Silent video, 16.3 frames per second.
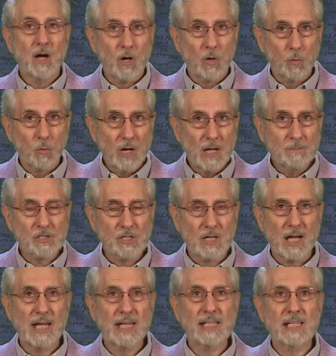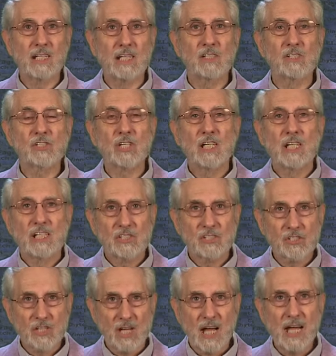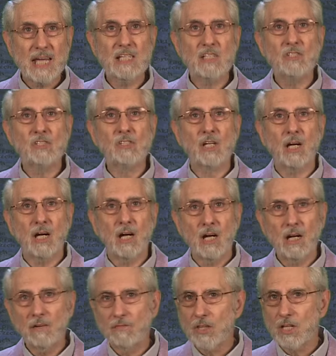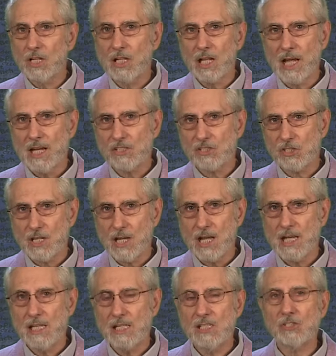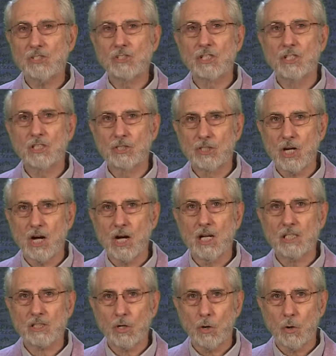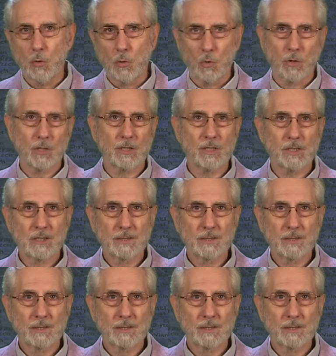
Our website is signsoftheLastDays.org.